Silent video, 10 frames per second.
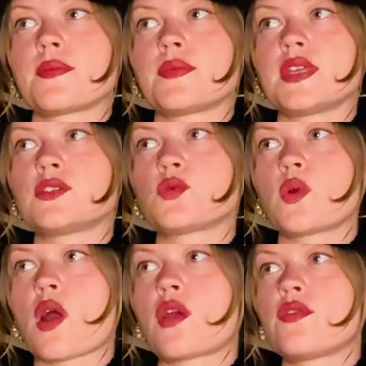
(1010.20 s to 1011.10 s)
This
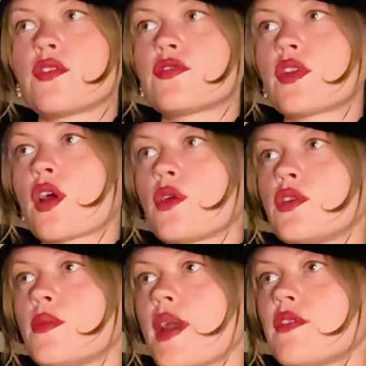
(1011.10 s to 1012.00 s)
will overflow.
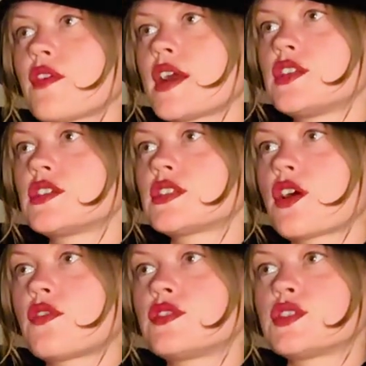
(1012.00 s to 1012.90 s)
You may find
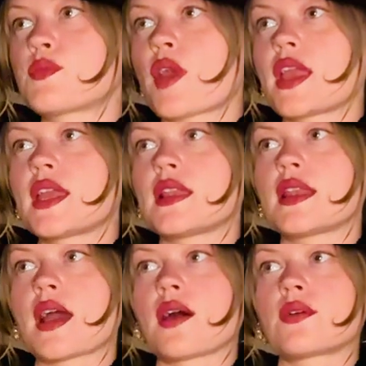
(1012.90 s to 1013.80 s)
yourself just breaking
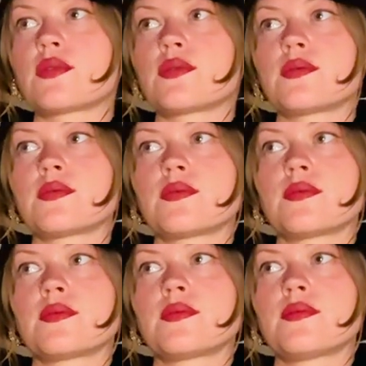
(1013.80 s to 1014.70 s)
down
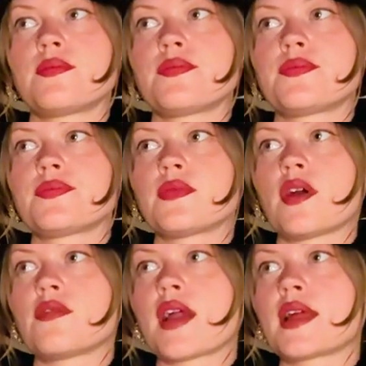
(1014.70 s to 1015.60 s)

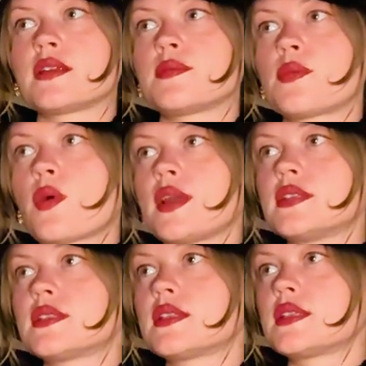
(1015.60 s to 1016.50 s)
at random
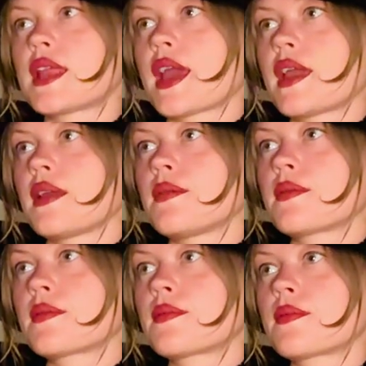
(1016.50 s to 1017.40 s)
points of the day.
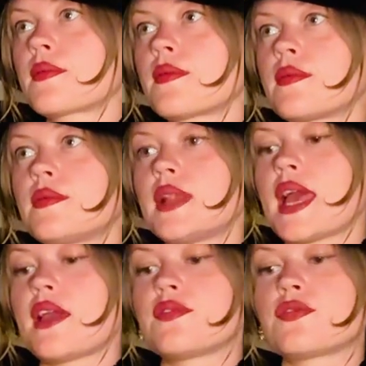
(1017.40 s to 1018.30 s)

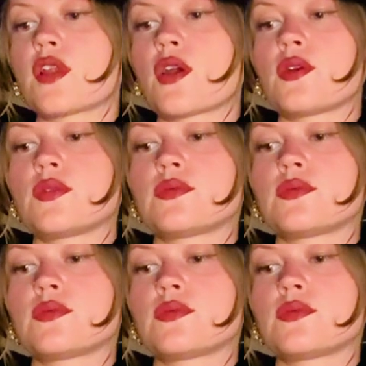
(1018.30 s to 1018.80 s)
Let it flow.